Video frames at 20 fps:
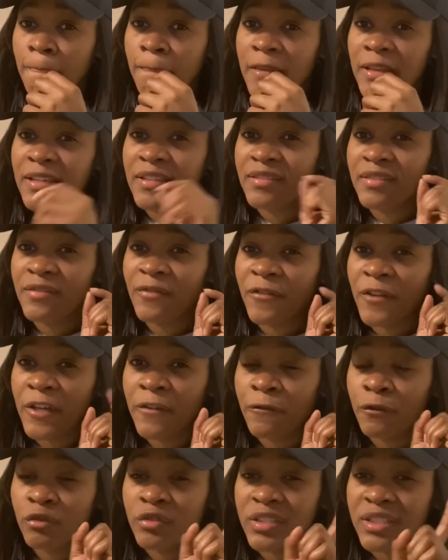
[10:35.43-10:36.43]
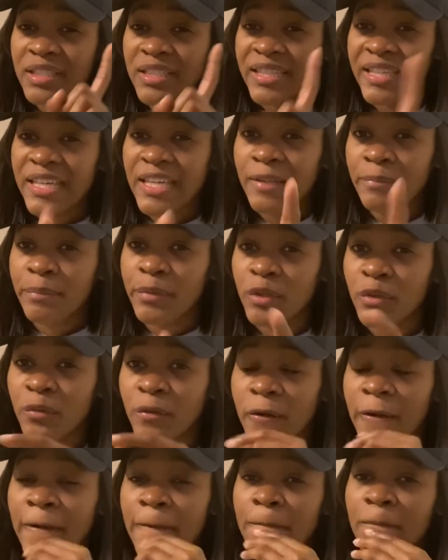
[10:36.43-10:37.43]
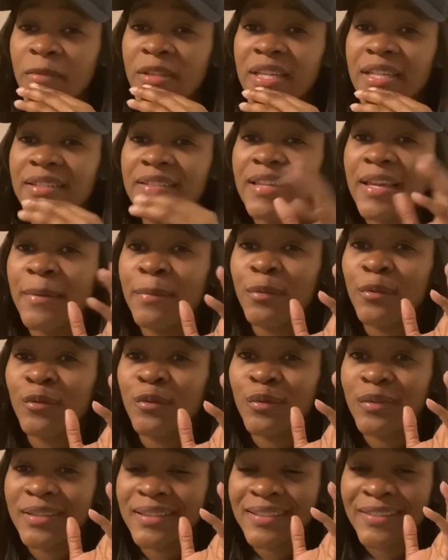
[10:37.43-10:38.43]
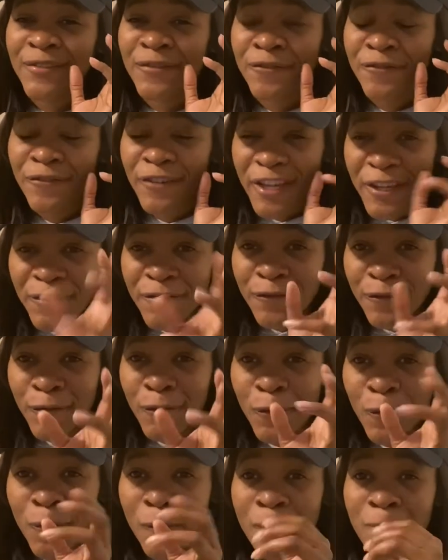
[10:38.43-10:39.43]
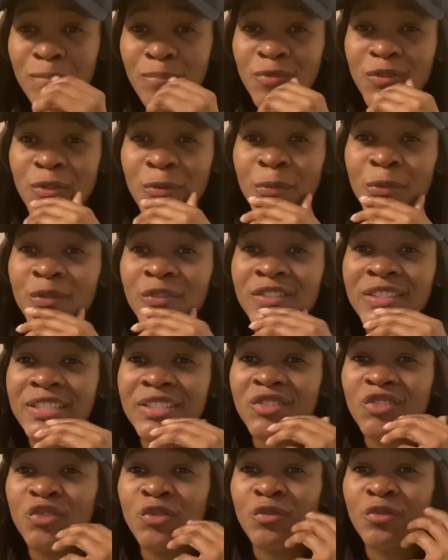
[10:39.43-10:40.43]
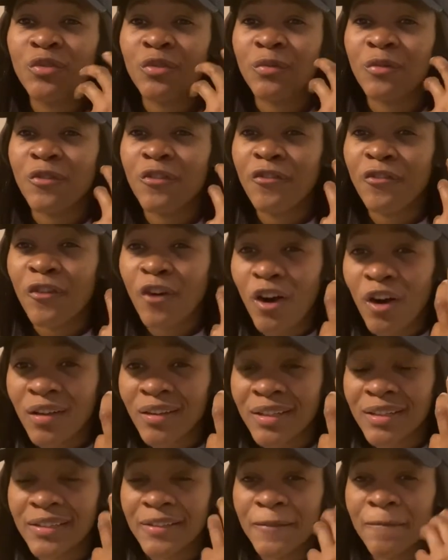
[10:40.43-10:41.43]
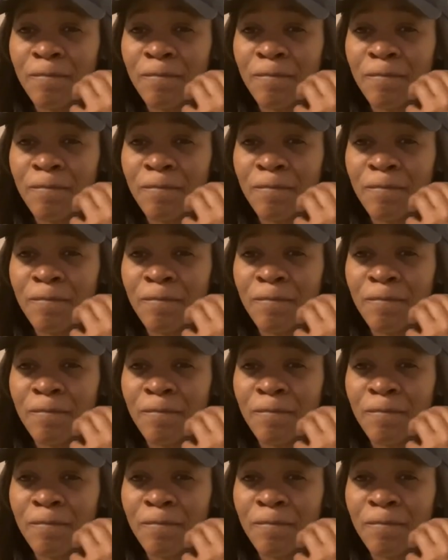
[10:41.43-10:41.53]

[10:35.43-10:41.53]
He's faithful to keep you. He's able, faithful to prevent you from falling.